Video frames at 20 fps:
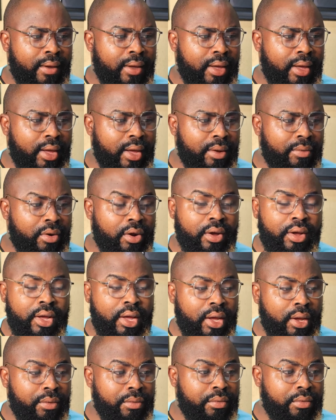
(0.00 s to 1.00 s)

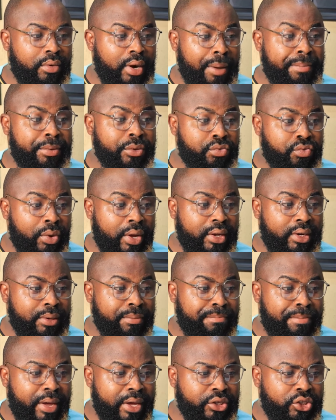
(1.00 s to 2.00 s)
Rapid win
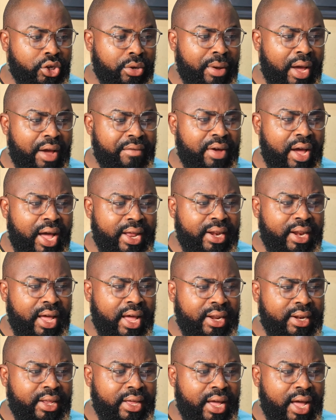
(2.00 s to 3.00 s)
in Belgium. I have
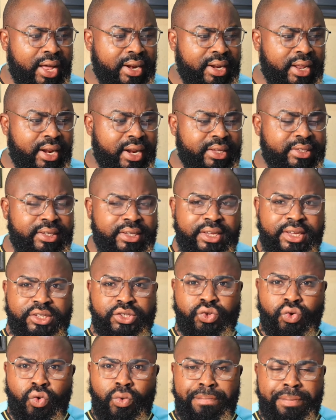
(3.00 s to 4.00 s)
Anderlecht
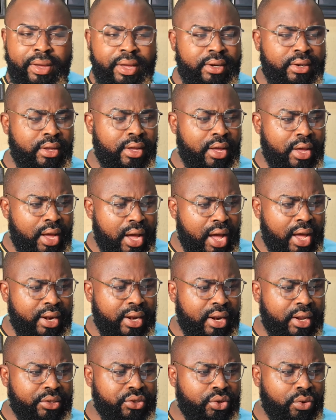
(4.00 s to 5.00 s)
against Upen,
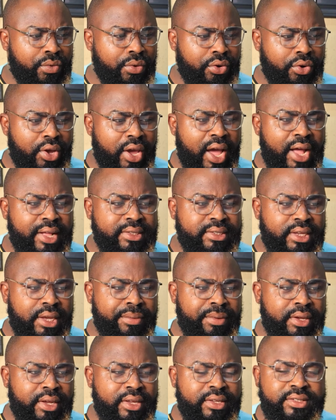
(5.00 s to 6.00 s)
Anderlecht to win. Royal
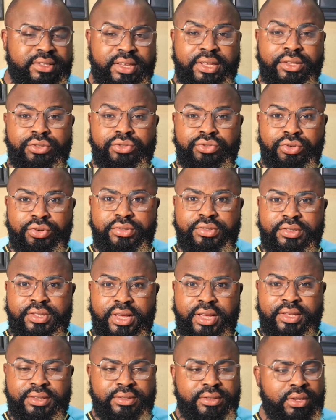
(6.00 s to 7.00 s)
Antep against St.
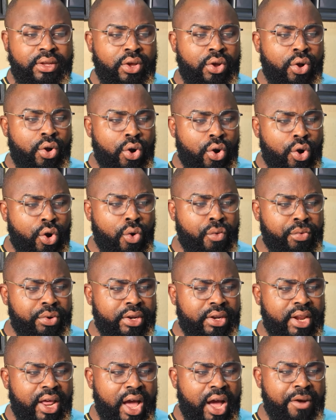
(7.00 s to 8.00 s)
Trostens, own
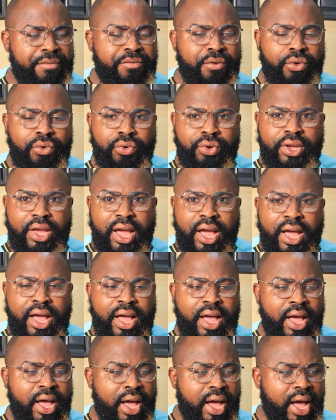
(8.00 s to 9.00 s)
winning that for
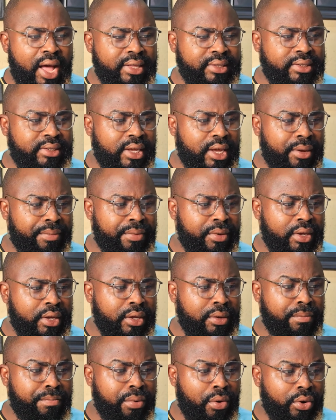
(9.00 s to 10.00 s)
Royal Antep
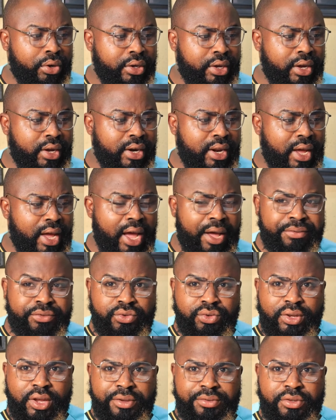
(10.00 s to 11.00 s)
in Bulgaria. I have
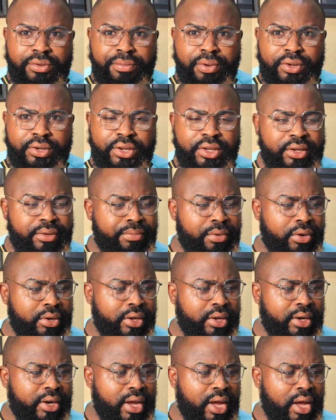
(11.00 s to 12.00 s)
two games in
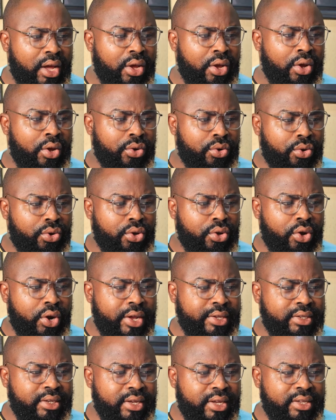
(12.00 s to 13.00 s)
Bulgaria.
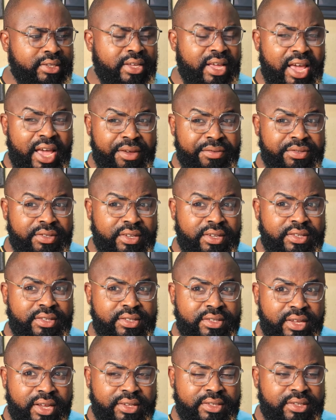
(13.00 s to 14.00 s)
Ludogorets against FC
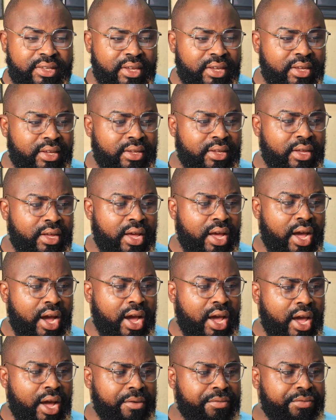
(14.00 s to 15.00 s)
CSK.
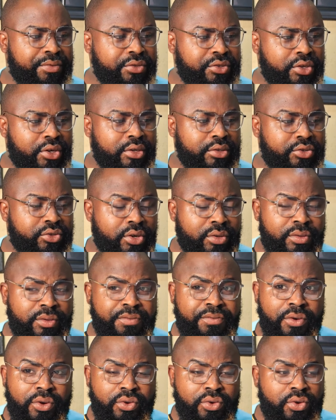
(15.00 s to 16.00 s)
I have
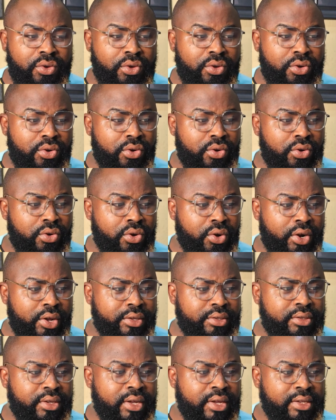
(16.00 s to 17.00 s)
struggling for
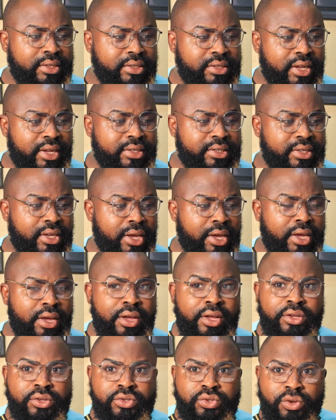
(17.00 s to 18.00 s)
Ludogorets. CSK
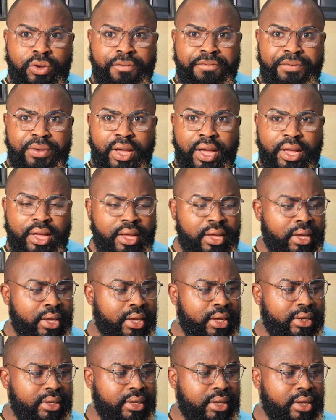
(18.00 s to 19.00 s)
Sofia
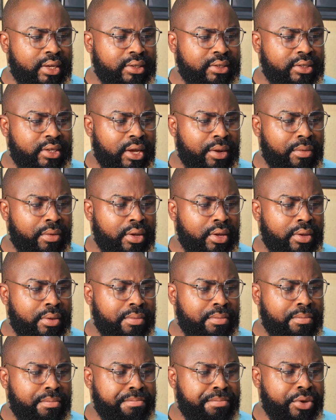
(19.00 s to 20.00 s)
against
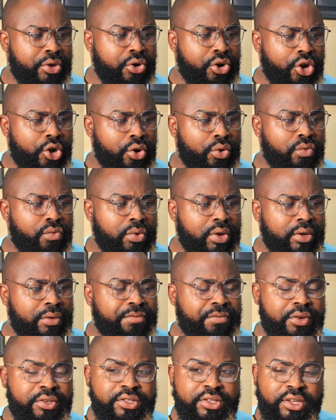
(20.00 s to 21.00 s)
Burial,
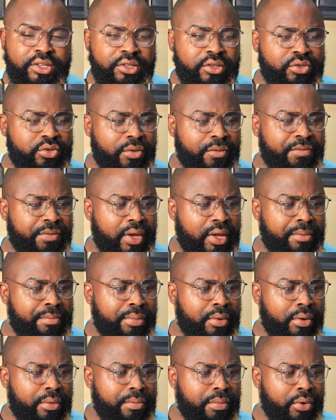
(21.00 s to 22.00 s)
win for CSK Sofia
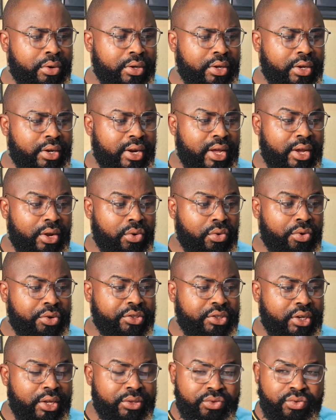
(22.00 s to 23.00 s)
in Bulgaria, in
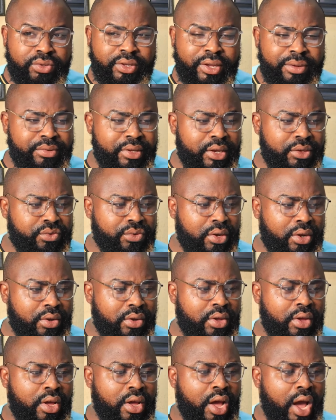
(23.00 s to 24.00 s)
Croatia. Two games as
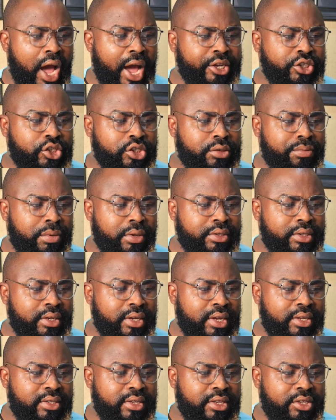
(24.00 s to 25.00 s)
well. Aju Split
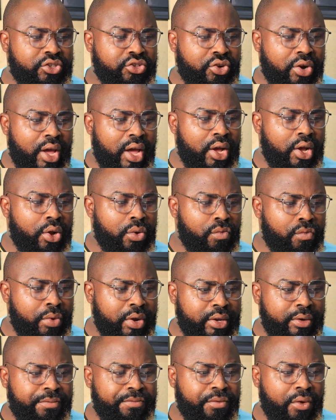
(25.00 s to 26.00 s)
against Istra,
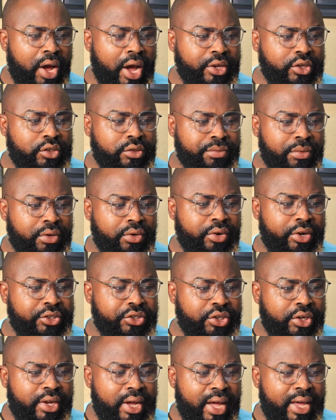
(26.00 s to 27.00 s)
win for Aju Split.
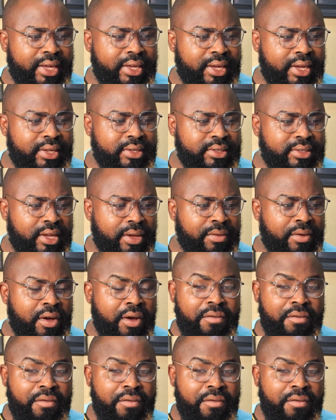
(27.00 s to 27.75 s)
Rijeka against